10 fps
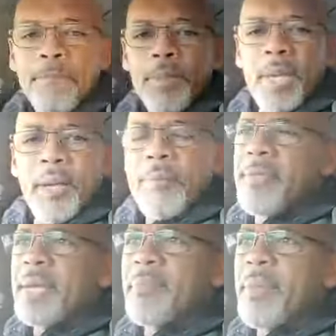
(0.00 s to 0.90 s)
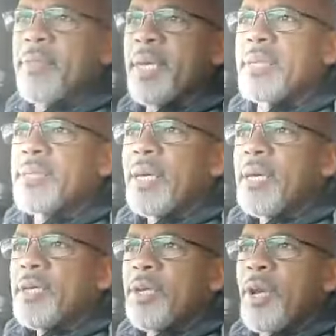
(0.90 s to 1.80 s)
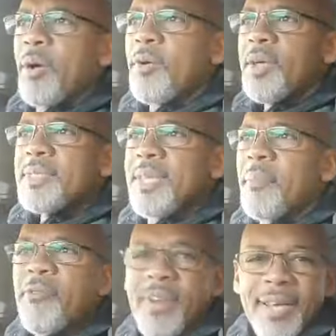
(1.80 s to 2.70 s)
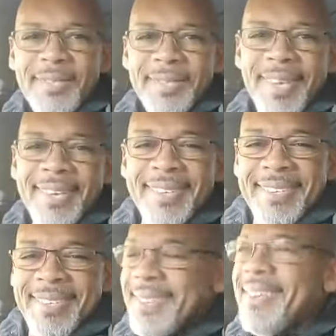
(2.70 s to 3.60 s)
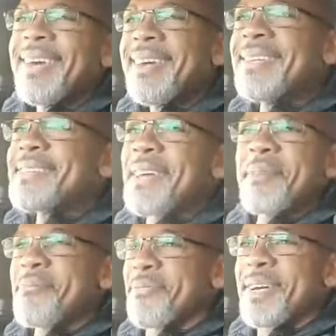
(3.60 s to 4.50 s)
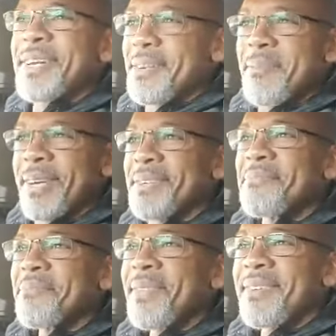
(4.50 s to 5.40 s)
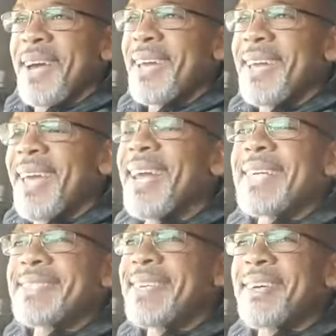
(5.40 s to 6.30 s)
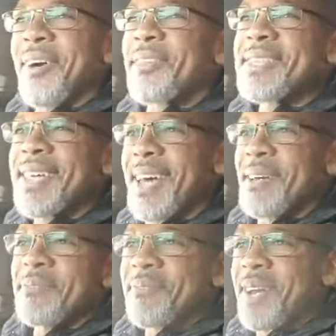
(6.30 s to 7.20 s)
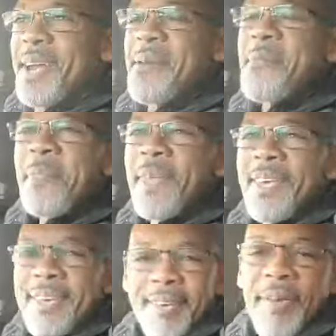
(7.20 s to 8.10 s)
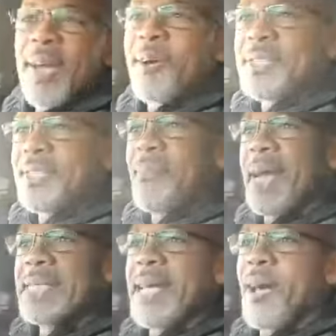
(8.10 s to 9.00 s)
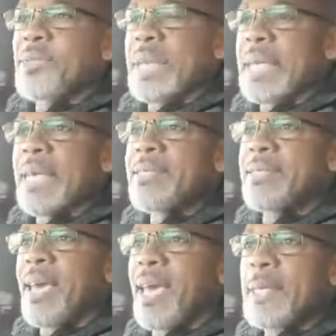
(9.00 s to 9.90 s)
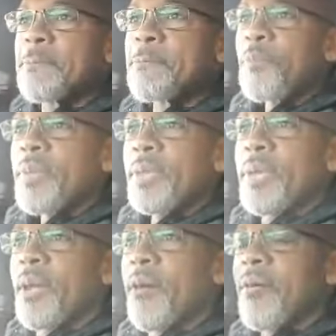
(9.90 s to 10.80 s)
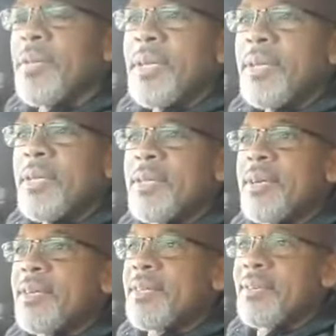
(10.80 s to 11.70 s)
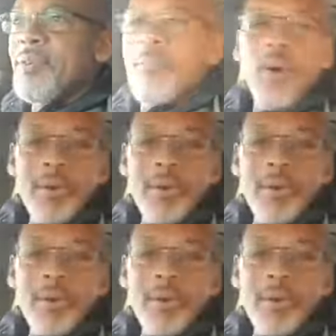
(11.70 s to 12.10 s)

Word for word: you know, think about this. You know, some of us, here's something funny to me, right? And I see it all the time, right? If I go to somebody's house and let's say, you know, The, the remote